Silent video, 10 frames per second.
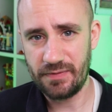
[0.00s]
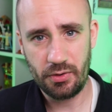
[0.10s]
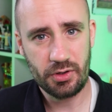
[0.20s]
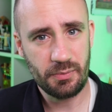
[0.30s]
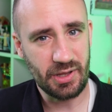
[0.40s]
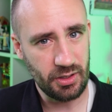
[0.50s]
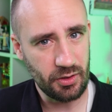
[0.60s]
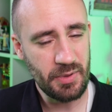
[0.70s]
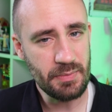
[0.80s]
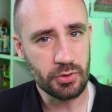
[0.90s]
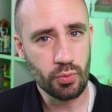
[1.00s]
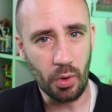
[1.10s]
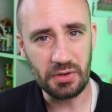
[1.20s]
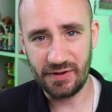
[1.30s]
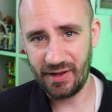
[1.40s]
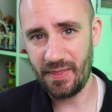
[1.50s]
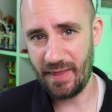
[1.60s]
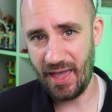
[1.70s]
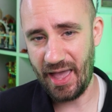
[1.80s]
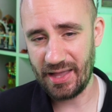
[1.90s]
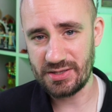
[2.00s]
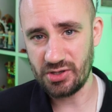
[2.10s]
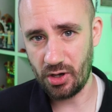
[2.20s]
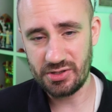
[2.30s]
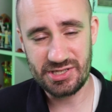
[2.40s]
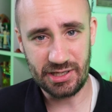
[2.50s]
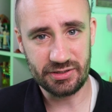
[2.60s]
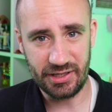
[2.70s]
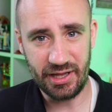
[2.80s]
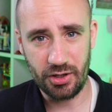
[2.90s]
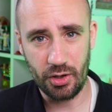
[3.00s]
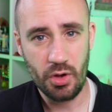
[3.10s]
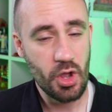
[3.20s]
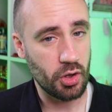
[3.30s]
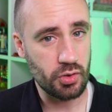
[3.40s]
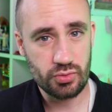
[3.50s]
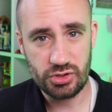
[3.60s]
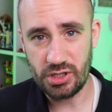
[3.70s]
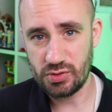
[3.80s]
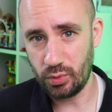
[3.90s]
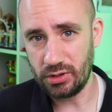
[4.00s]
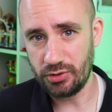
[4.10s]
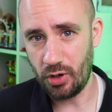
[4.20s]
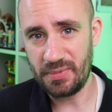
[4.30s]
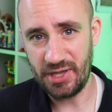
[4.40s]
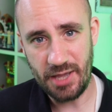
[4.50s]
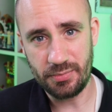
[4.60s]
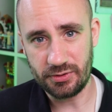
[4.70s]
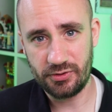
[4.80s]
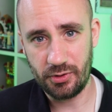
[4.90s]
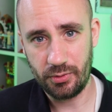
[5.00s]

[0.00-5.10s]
there are going to be a lot of people who want to get their hands on Zelda LEGO who just will not be able to.